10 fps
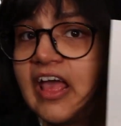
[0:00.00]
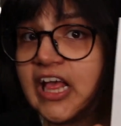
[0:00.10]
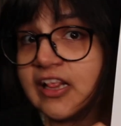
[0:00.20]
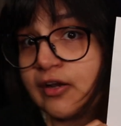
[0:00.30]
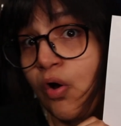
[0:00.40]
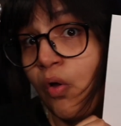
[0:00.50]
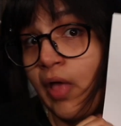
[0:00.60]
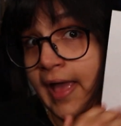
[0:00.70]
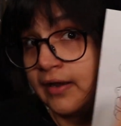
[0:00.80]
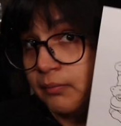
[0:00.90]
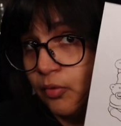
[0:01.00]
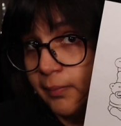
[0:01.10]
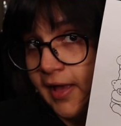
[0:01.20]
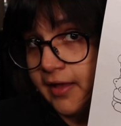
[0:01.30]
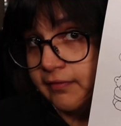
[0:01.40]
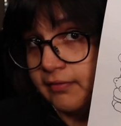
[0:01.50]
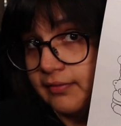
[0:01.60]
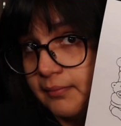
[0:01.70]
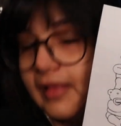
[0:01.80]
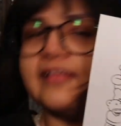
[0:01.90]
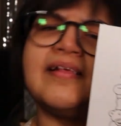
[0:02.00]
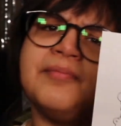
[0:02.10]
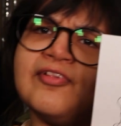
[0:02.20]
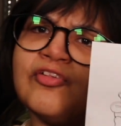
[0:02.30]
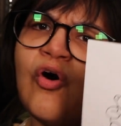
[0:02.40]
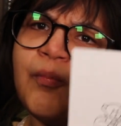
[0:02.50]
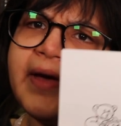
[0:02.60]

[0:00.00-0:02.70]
it's an all animal band, except this is all